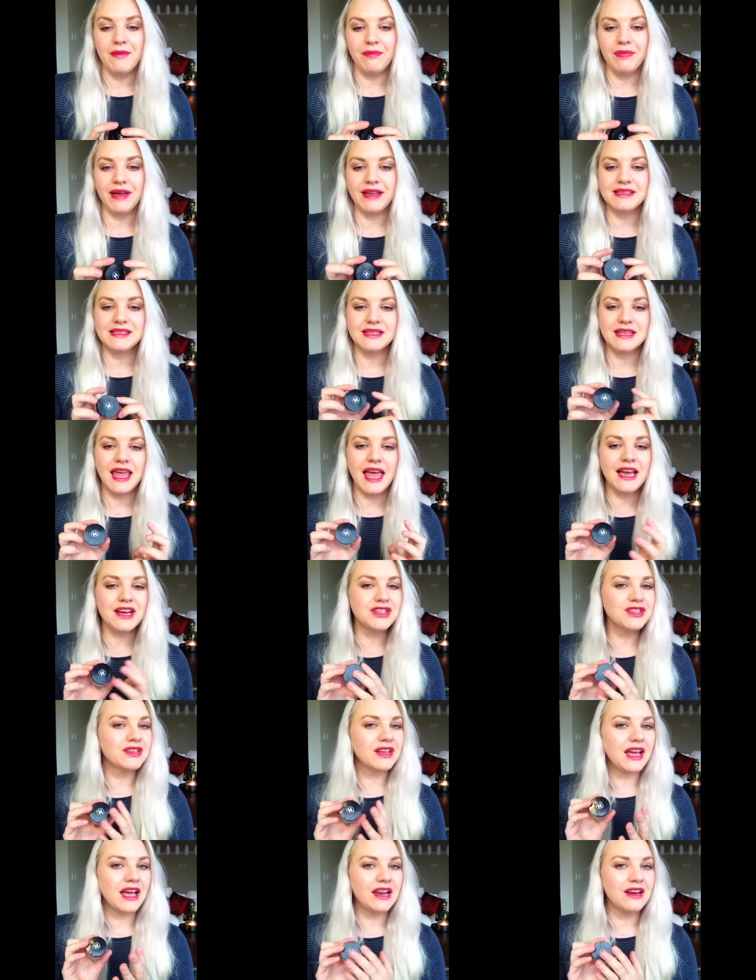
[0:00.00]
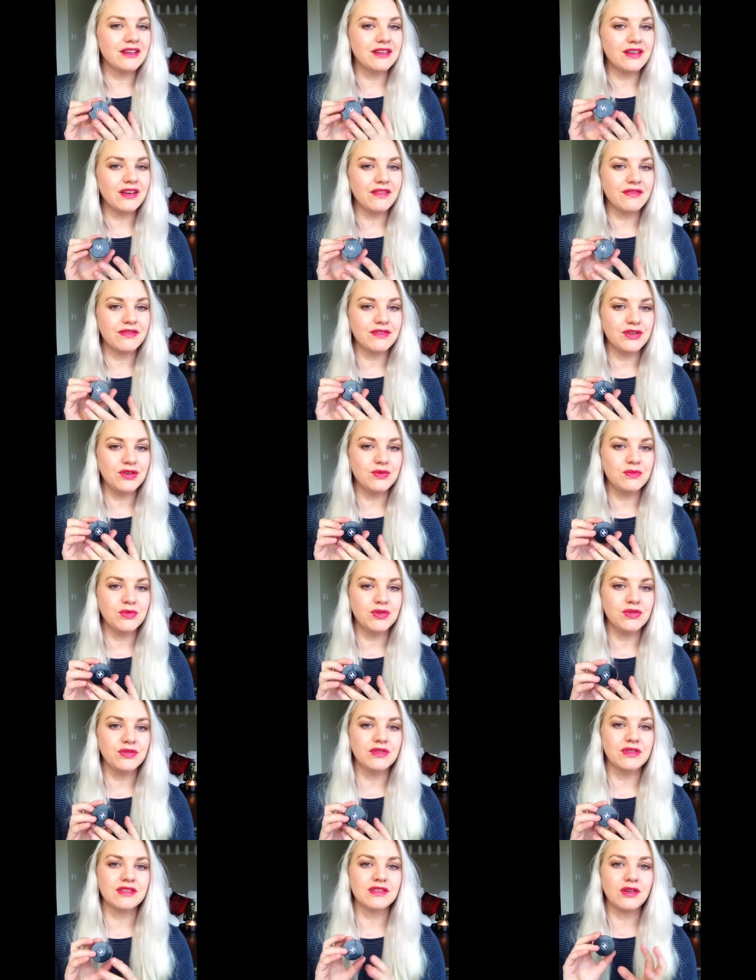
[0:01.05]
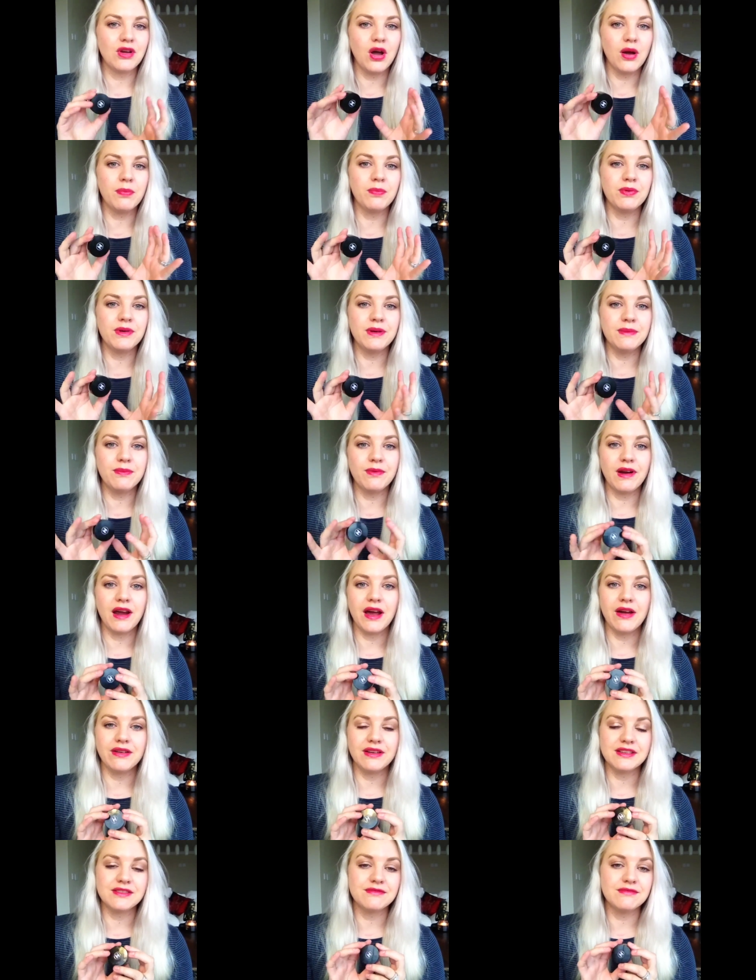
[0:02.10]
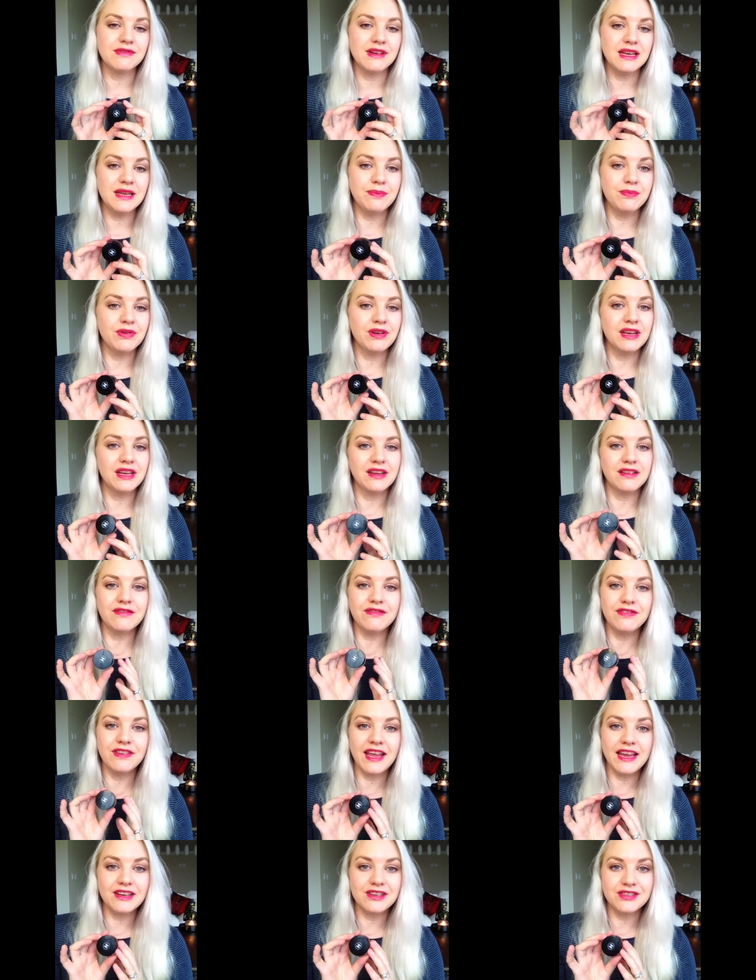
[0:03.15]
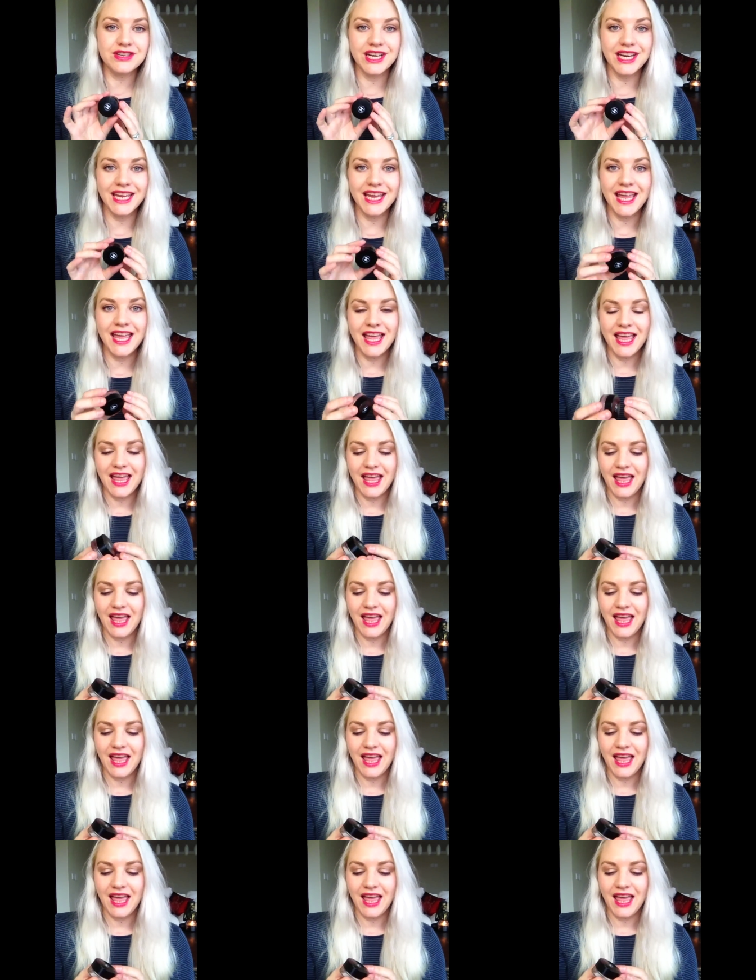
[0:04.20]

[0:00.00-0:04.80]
But the actual color of New Moon, this coppery brown, is really pretty and flattering.